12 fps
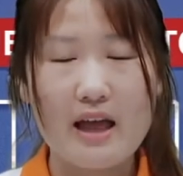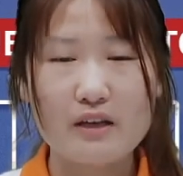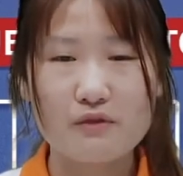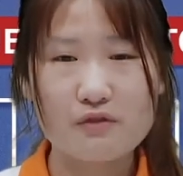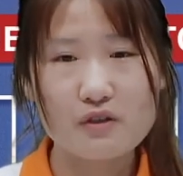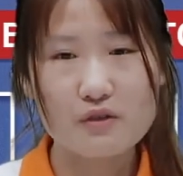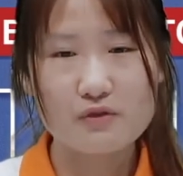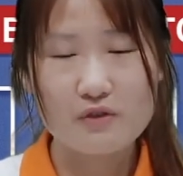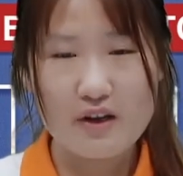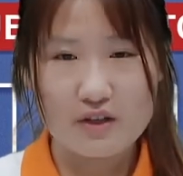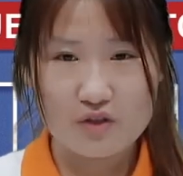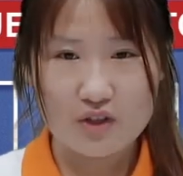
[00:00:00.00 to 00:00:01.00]
and feel
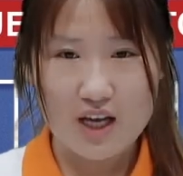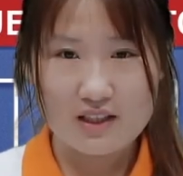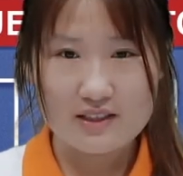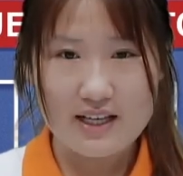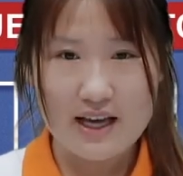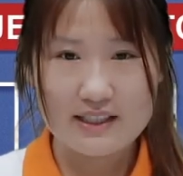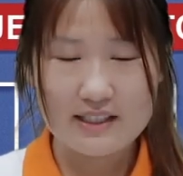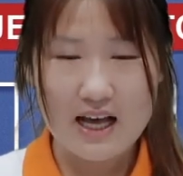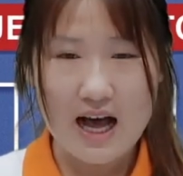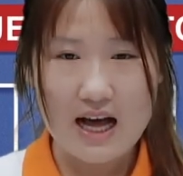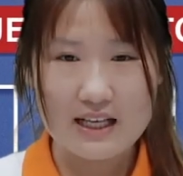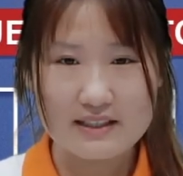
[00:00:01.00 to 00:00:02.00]
free to contact
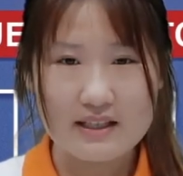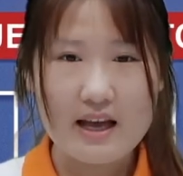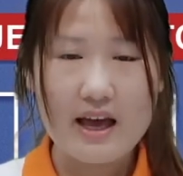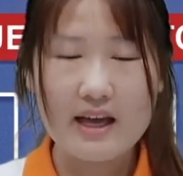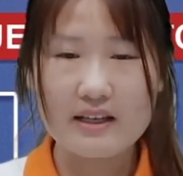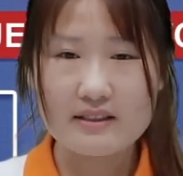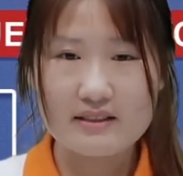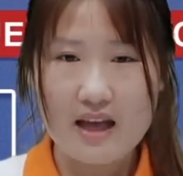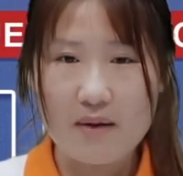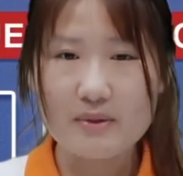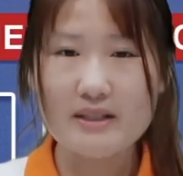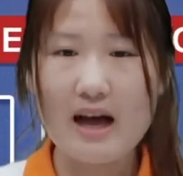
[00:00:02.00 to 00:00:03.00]
us.
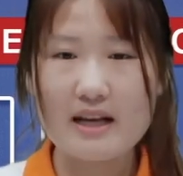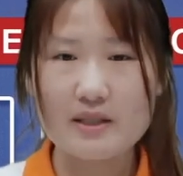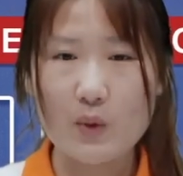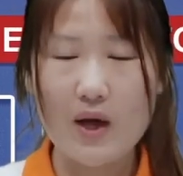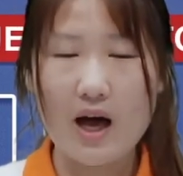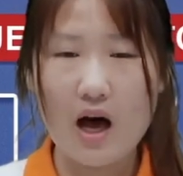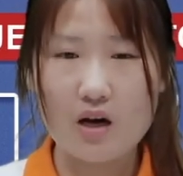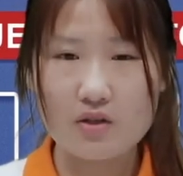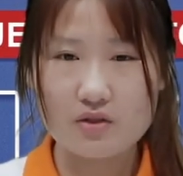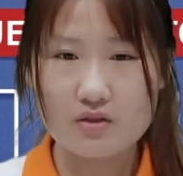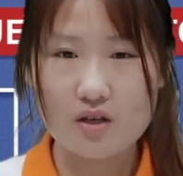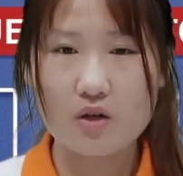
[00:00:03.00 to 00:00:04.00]
Except that we
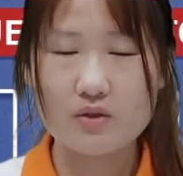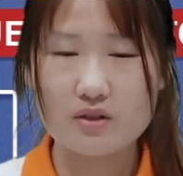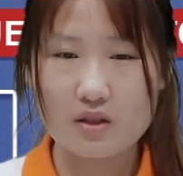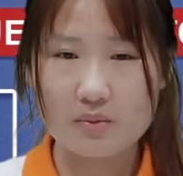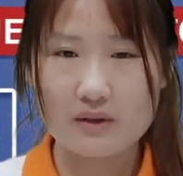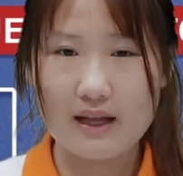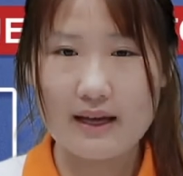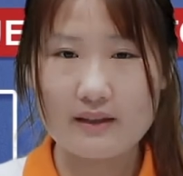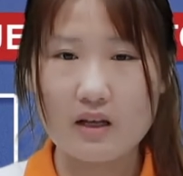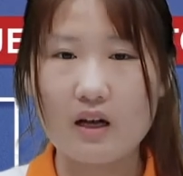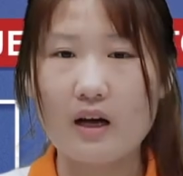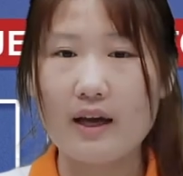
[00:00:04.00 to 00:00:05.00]
also supply
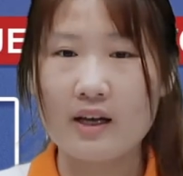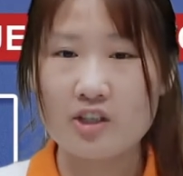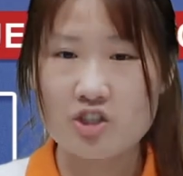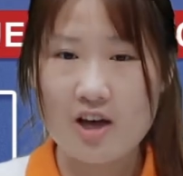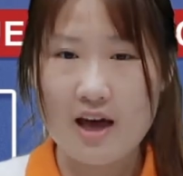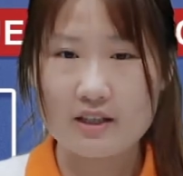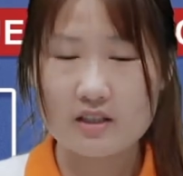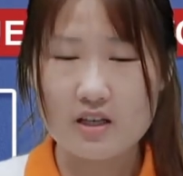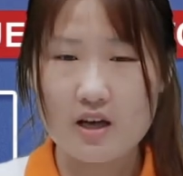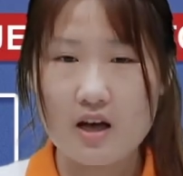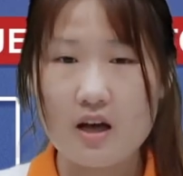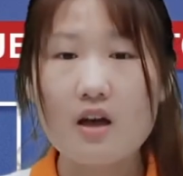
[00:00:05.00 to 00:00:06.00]
the
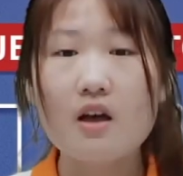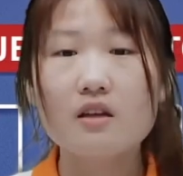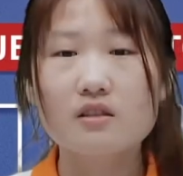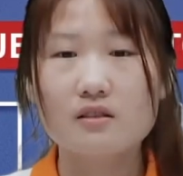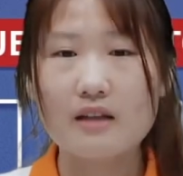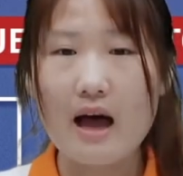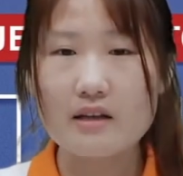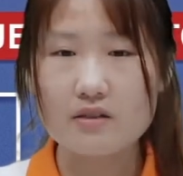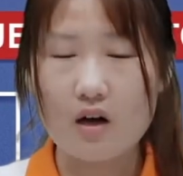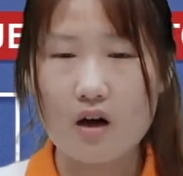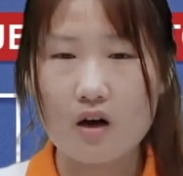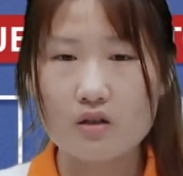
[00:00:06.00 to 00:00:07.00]
injector, the
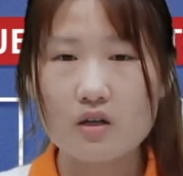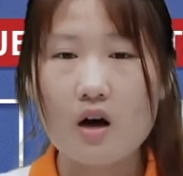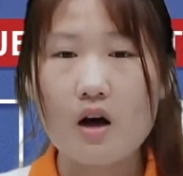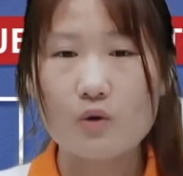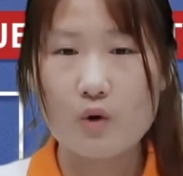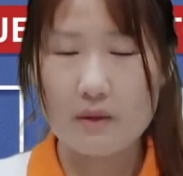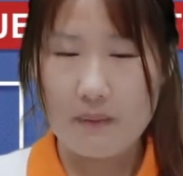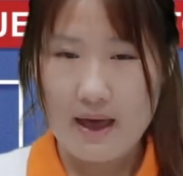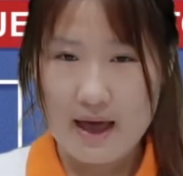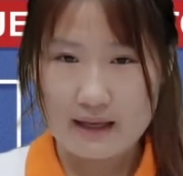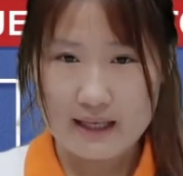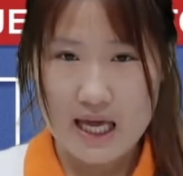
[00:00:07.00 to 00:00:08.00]
nozzle,
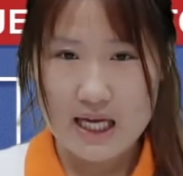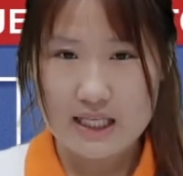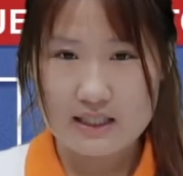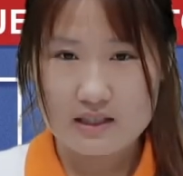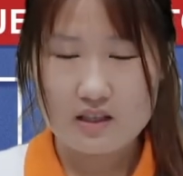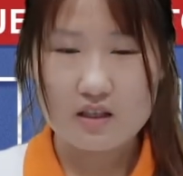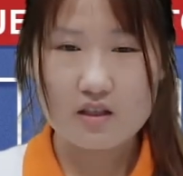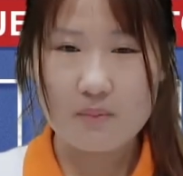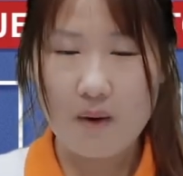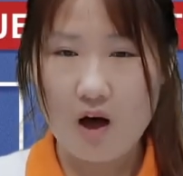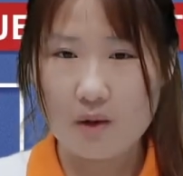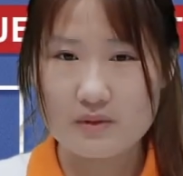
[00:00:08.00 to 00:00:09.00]
repair kit, the
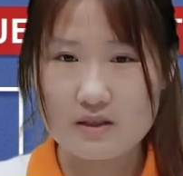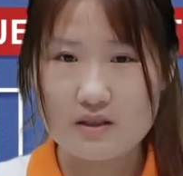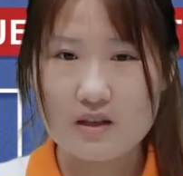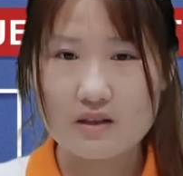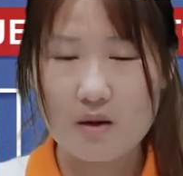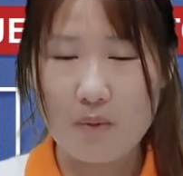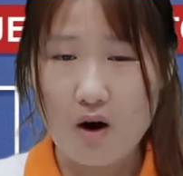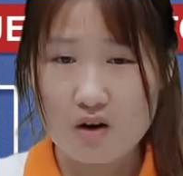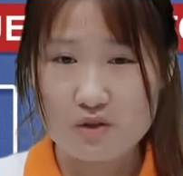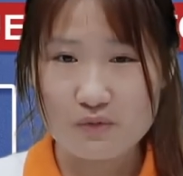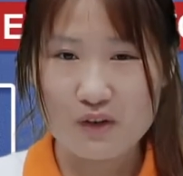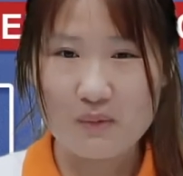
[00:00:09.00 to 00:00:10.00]
pumps, the
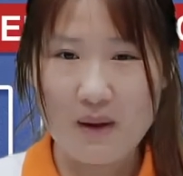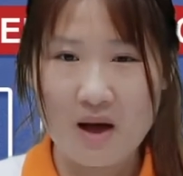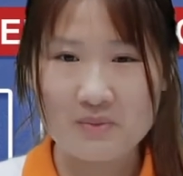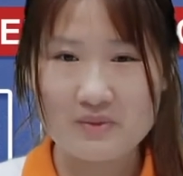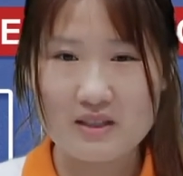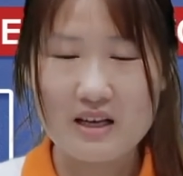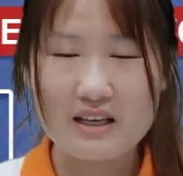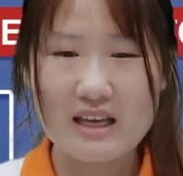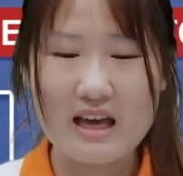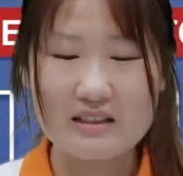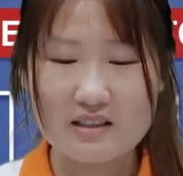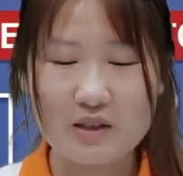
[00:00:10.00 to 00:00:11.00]
parts for the pumps.
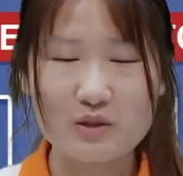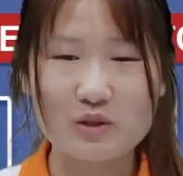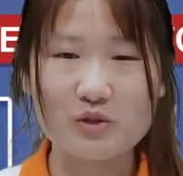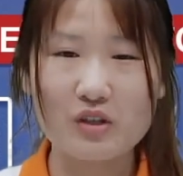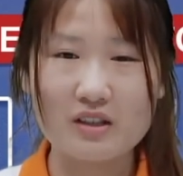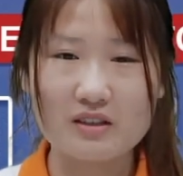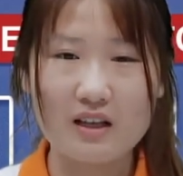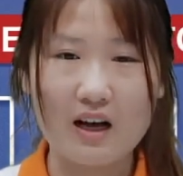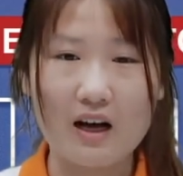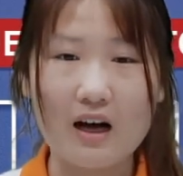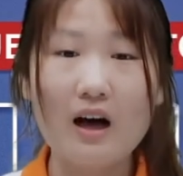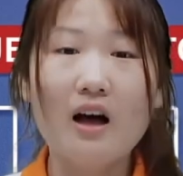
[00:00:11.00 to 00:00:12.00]
Yes, including
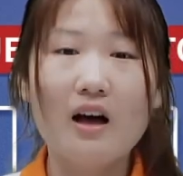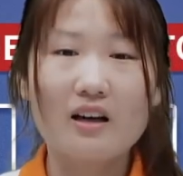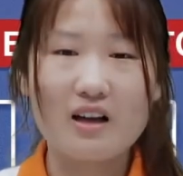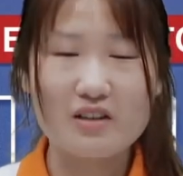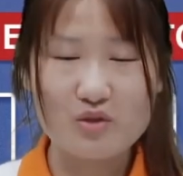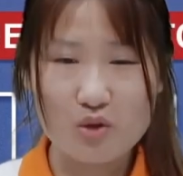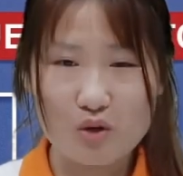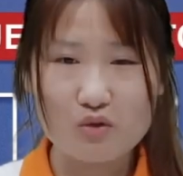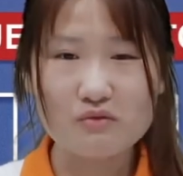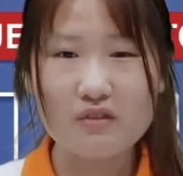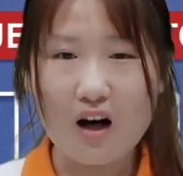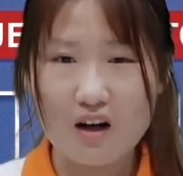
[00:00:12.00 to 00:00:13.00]
the
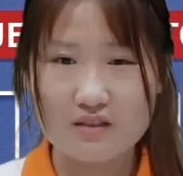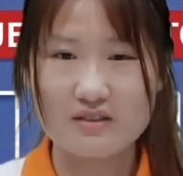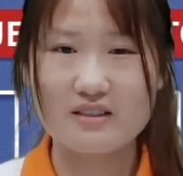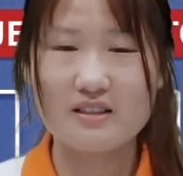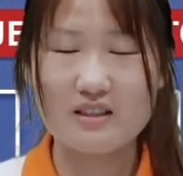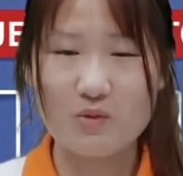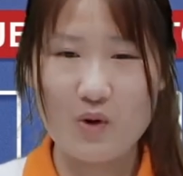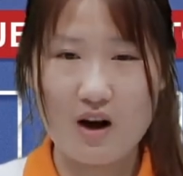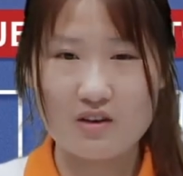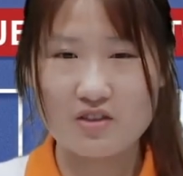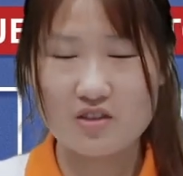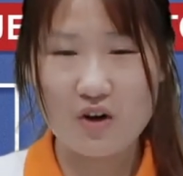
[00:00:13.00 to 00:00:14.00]
control valves we
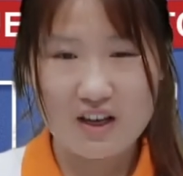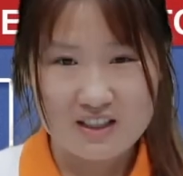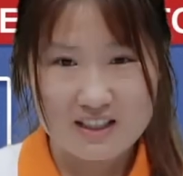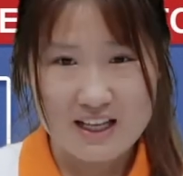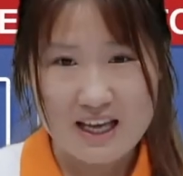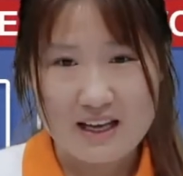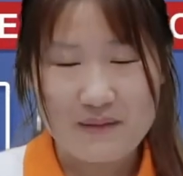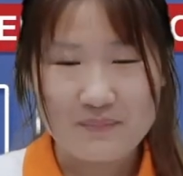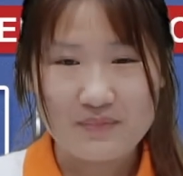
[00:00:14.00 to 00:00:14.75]
are showing today.